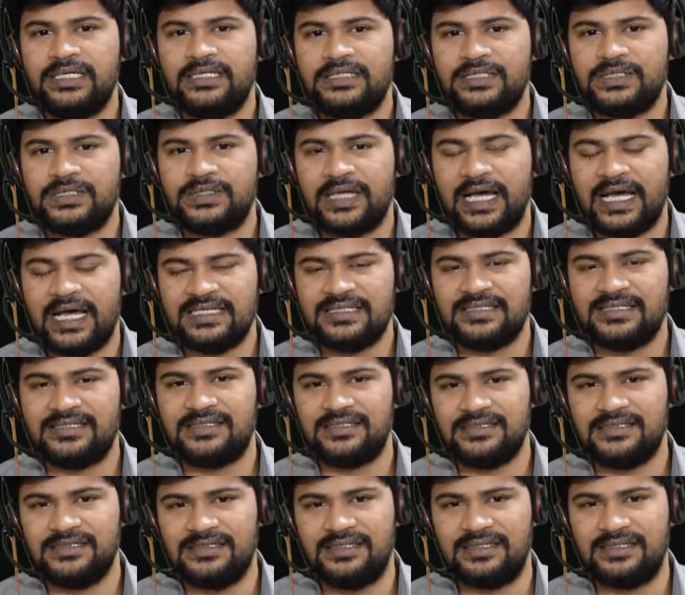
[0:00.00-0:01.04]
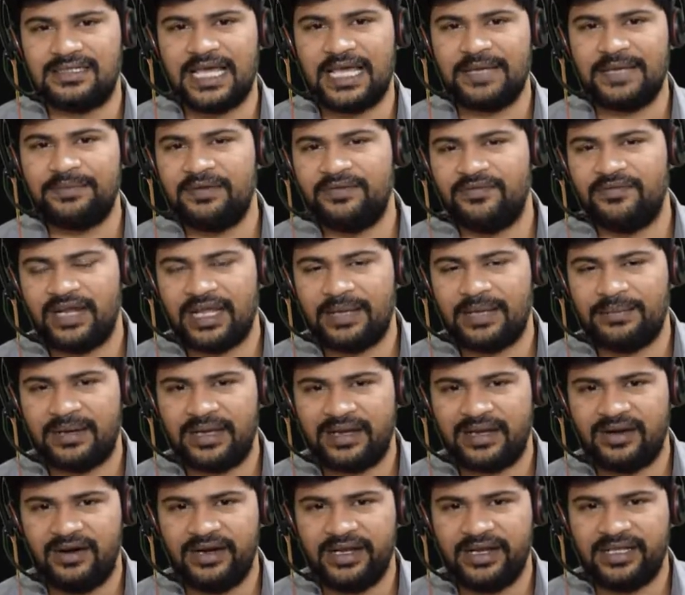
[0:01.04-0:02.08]
so as the time when I'm
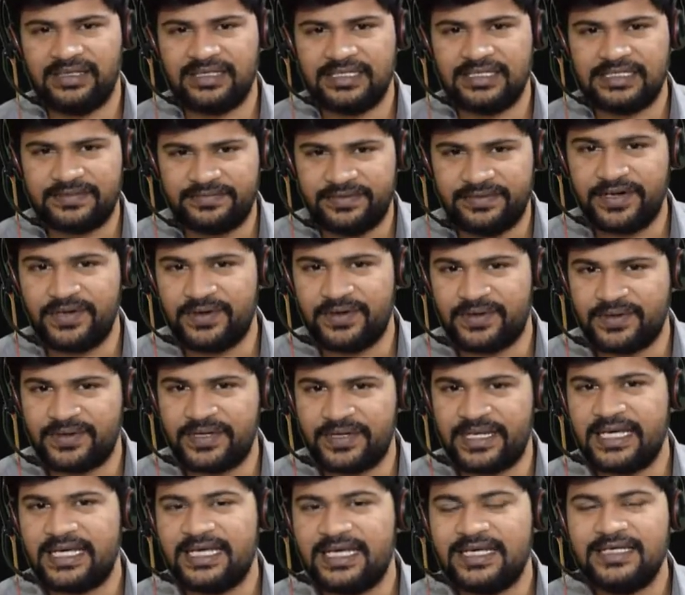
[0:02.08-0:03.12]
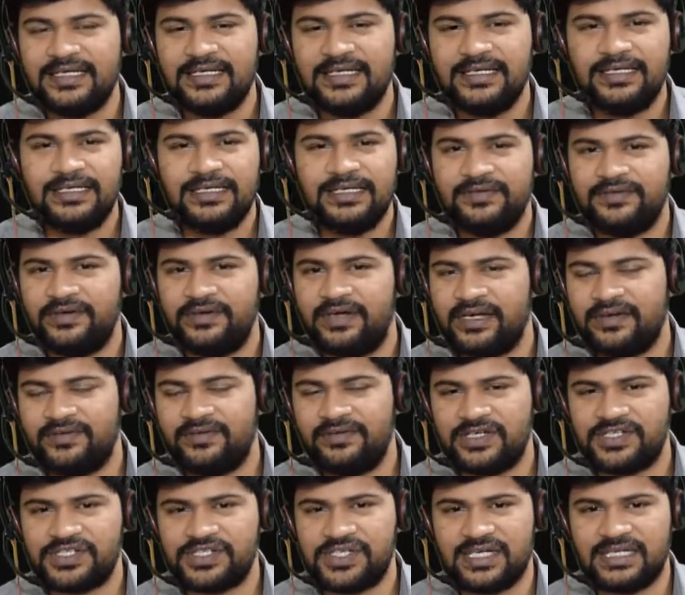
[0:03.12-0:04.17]
recording this video today
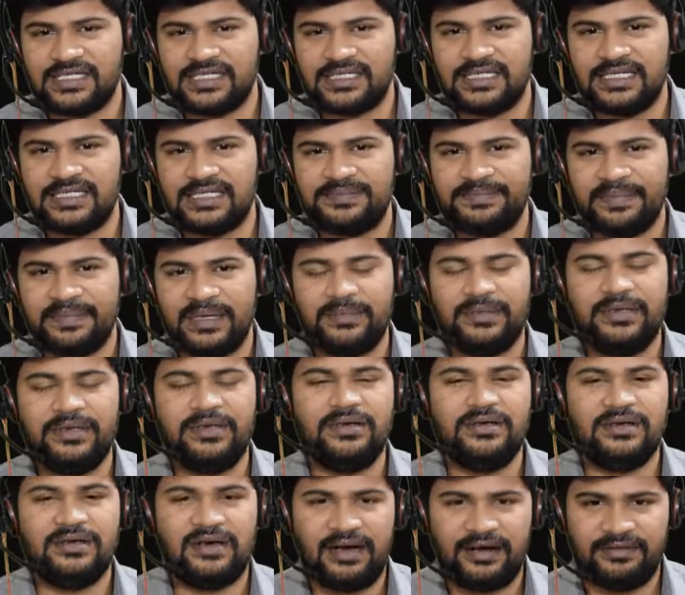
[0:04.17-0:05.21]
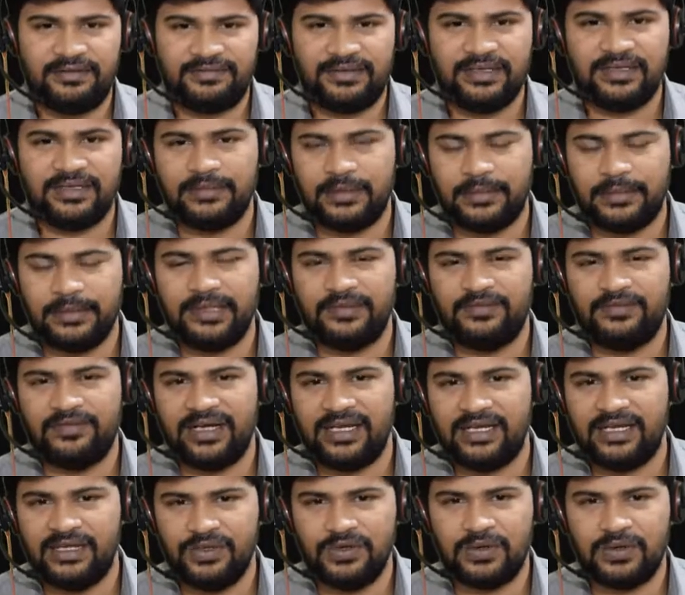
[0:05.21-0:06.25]
version is this maybe after I mean
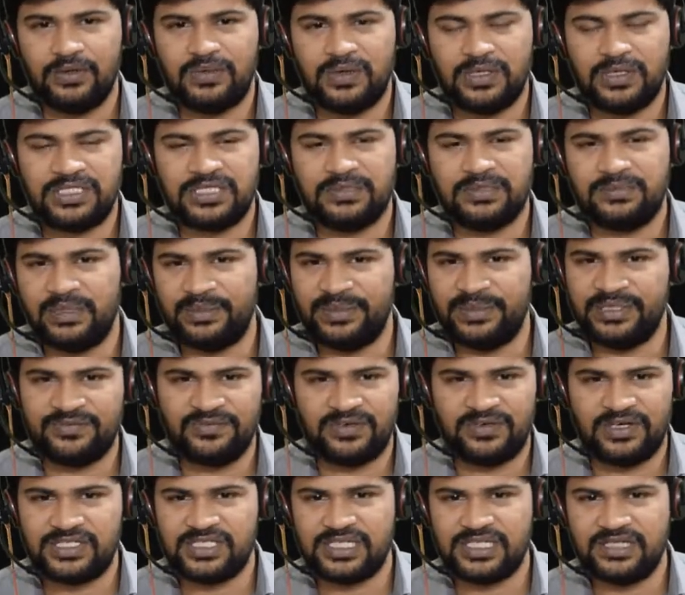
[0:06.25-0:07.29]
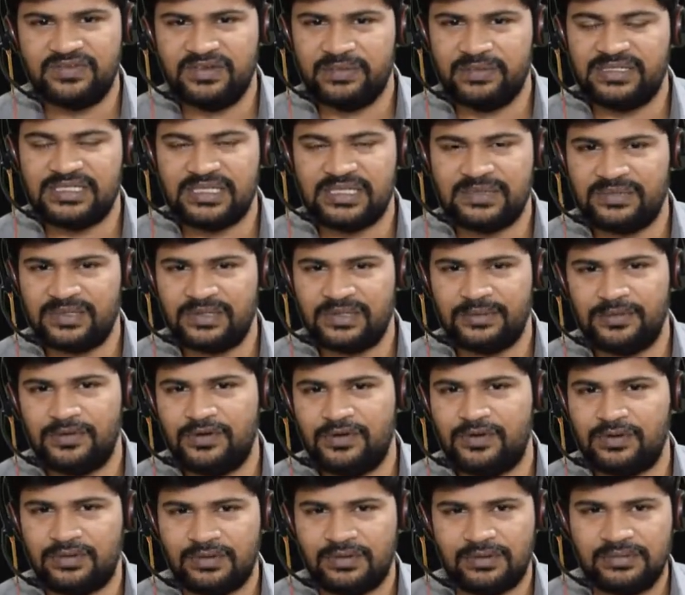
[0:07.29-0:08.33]
while you're watching maybe version will be something
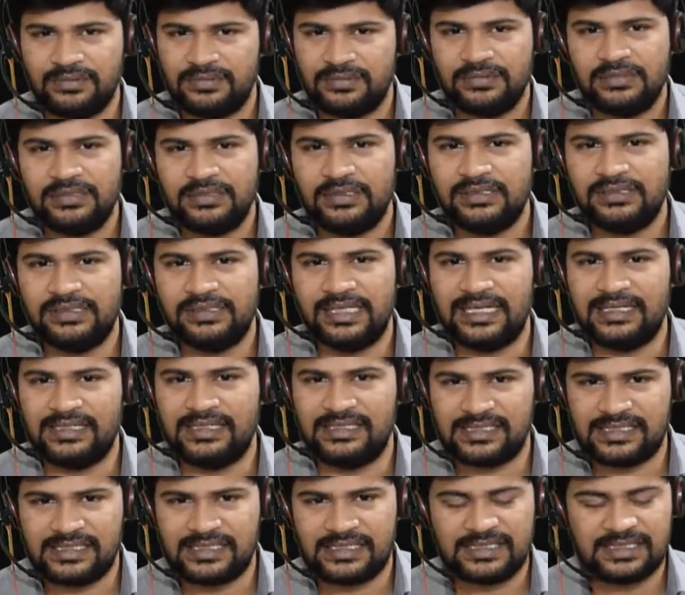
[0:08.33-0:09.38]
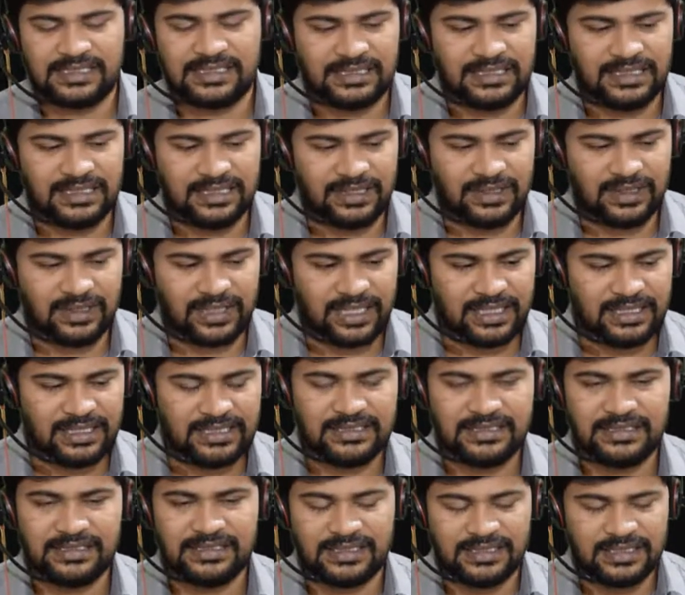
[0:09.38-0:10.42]
more than this okay
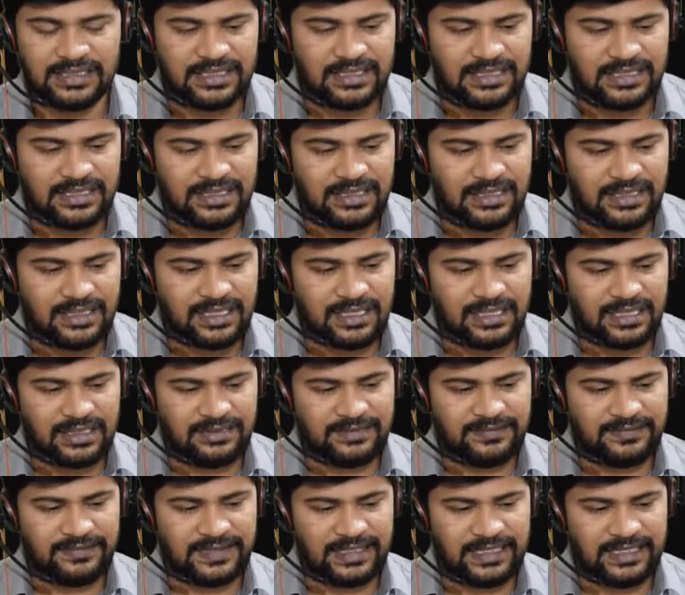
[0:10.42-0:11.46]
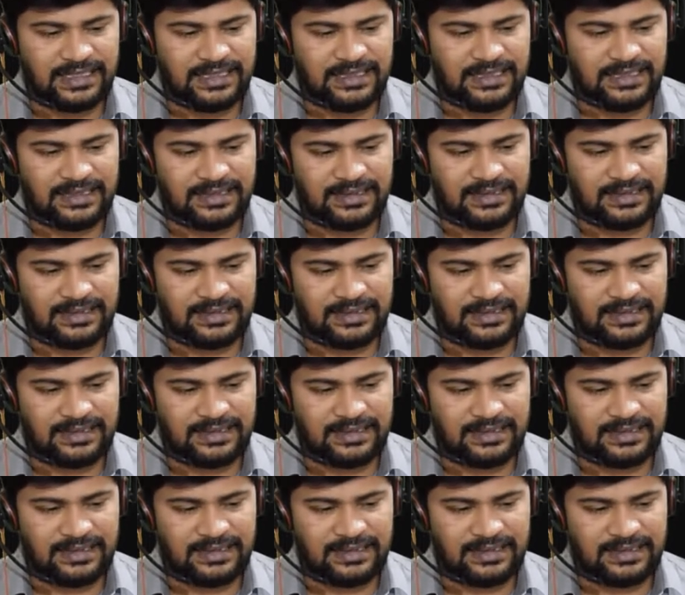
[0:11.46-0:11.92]
uh, fine